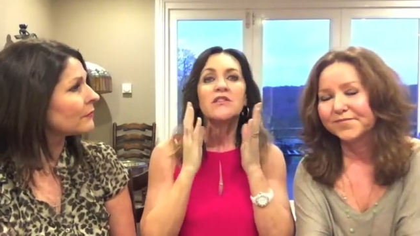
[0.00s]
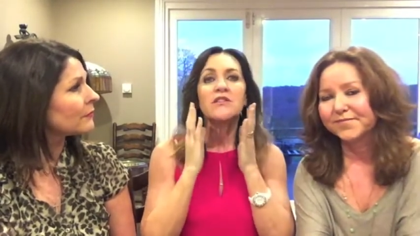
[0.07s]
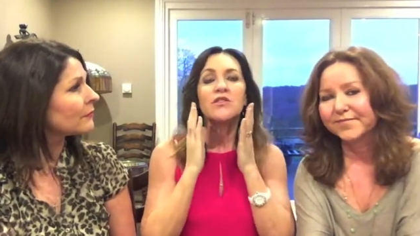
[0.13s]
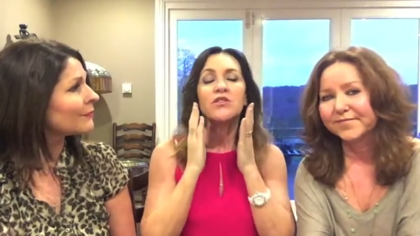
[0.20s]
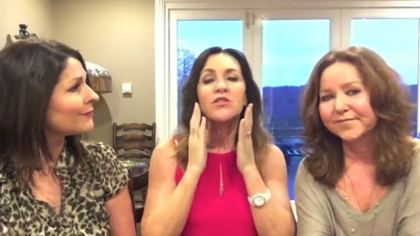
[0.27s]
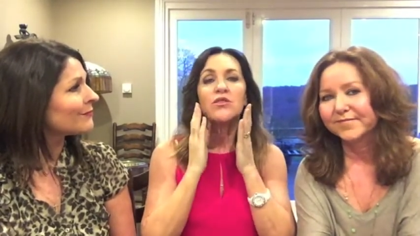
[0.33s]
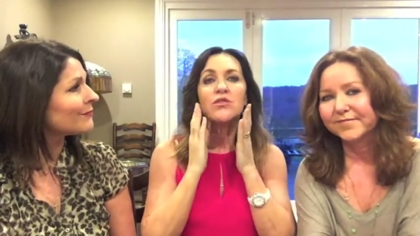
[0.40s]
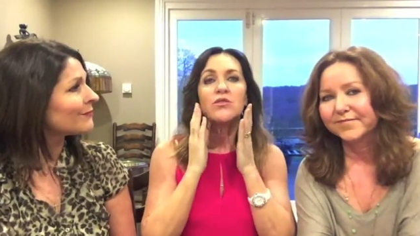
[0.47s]

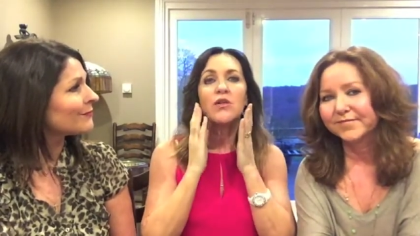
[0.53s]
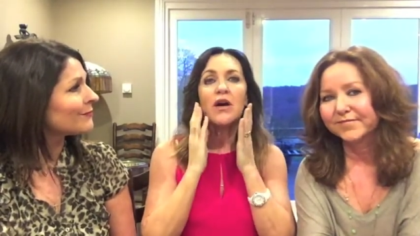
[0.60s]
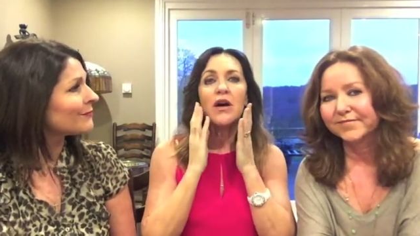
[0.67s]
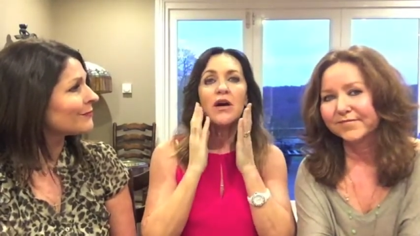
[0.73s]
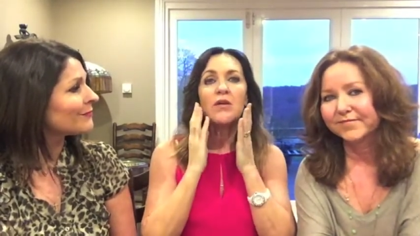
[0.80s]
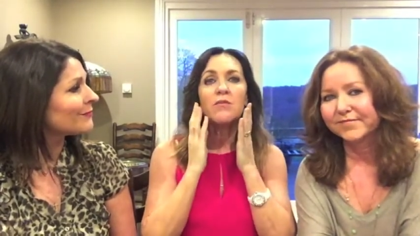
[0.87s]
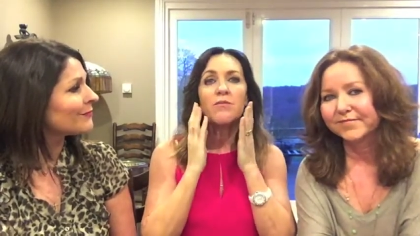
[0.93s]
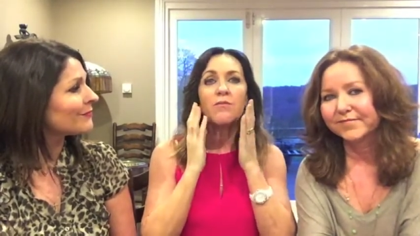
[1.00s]
Speaker 1: to
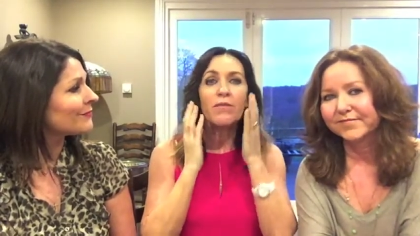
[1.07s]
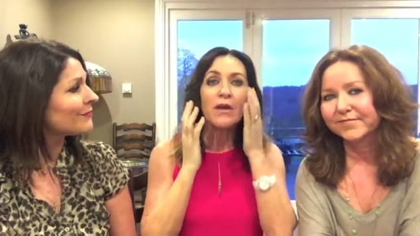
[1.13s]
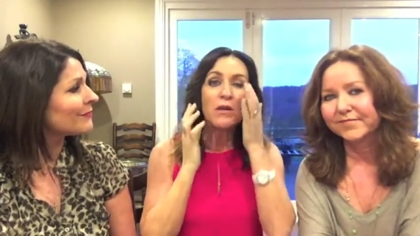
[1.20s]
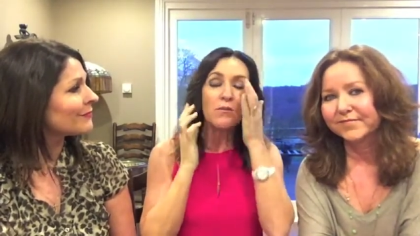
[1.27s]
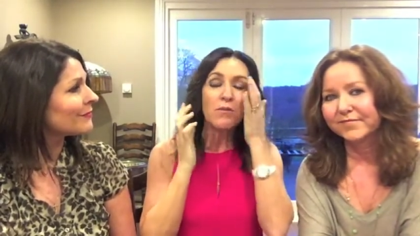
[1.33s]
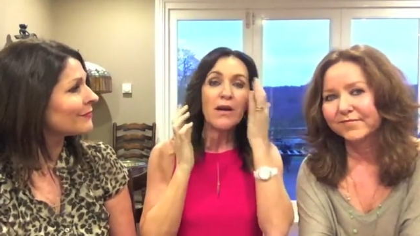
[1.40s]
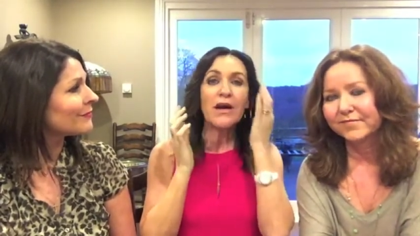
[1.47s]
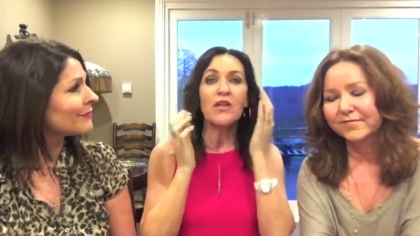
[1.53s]
um,
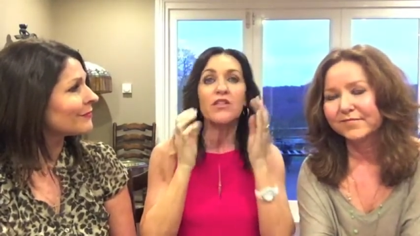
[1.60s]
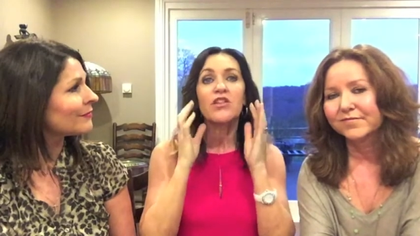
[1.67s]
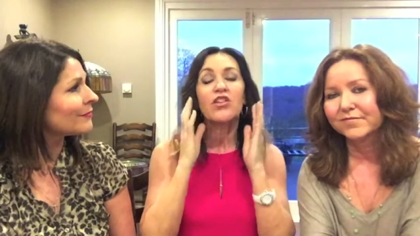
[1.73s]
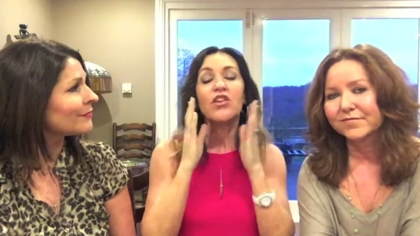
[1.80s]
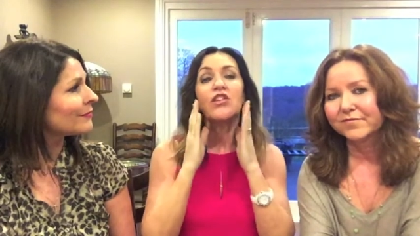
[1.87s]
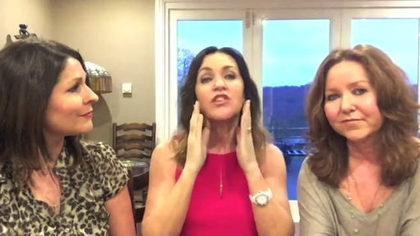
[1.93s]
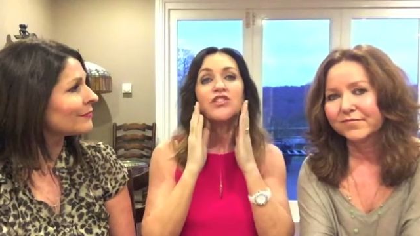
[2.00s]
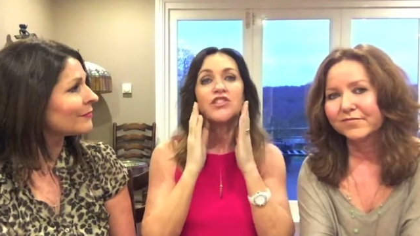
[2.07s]
plump out the
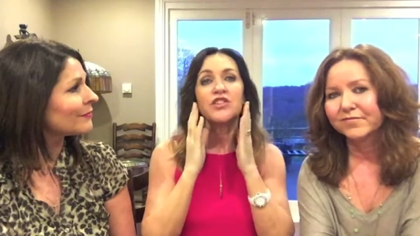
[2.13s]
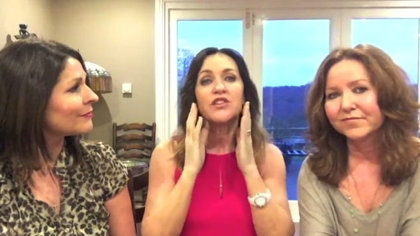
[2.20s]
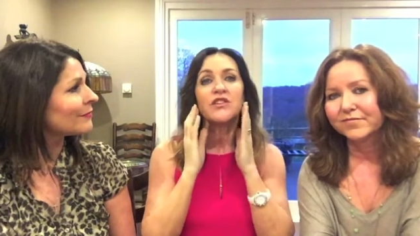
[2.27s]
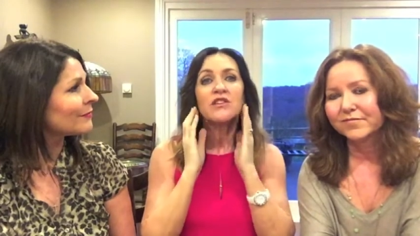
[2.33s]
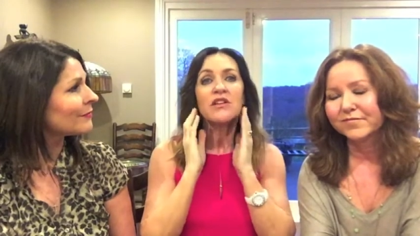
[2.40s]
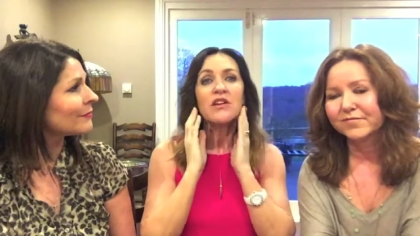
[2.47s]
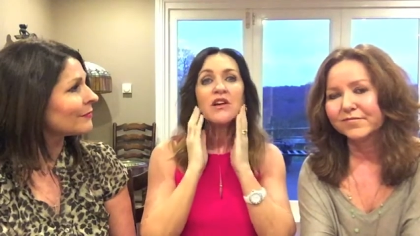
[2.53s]
collagen,